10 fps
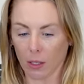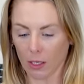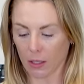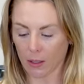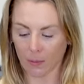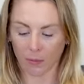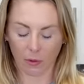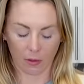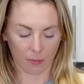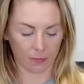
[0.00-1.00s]
one
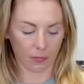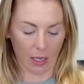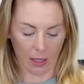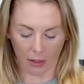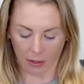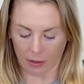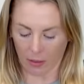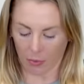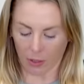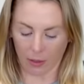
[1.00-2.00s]
and then
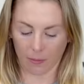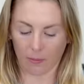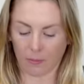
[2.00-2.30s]
sample it.